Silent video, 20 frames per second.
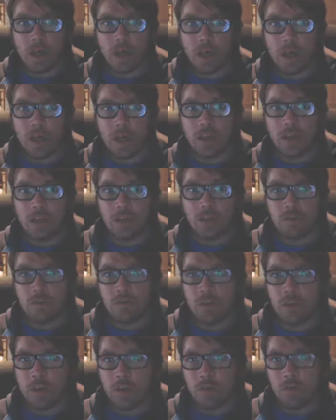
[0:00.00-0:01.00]
I'm going to do a
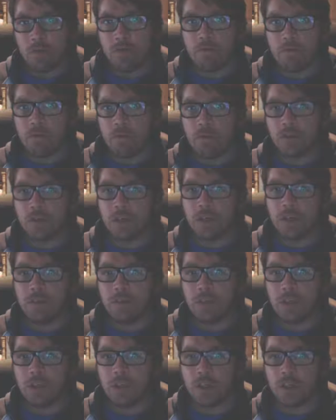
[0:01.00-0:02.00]
video on
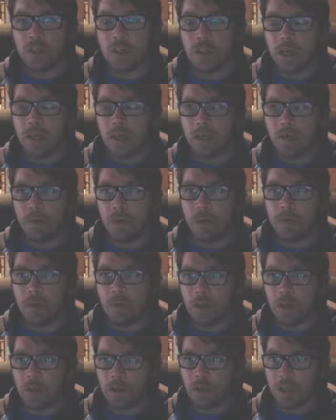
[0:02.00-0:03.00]
virtualization, and the way I'm going
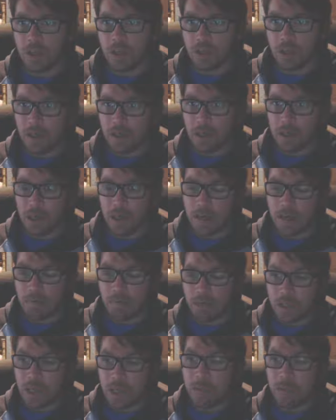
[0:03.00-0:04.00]
to look at it, to
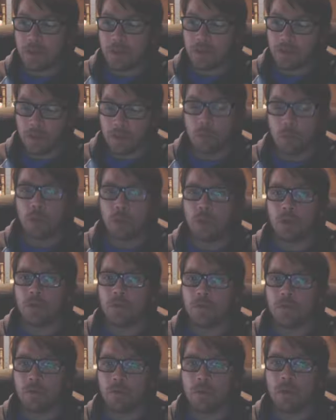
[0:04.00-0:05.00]
keep it simple
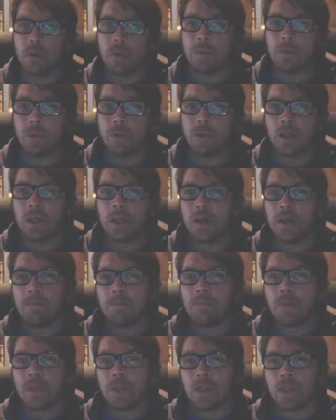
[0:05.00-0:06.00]
for people,
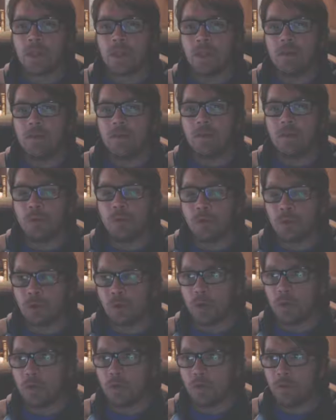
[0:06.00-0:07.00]
is that we'll
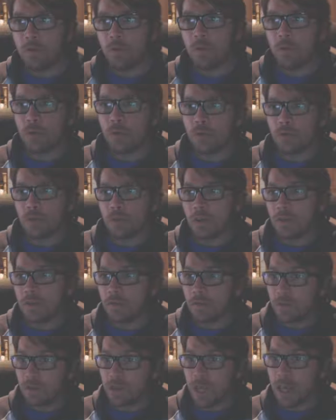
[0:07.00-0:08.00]
go through the process of
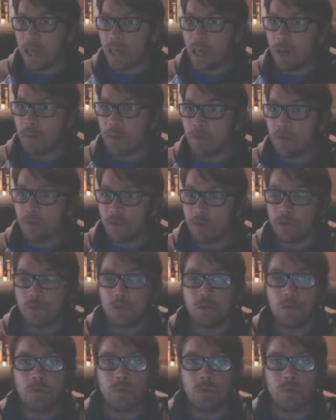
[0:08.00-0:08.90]
setting up a virtual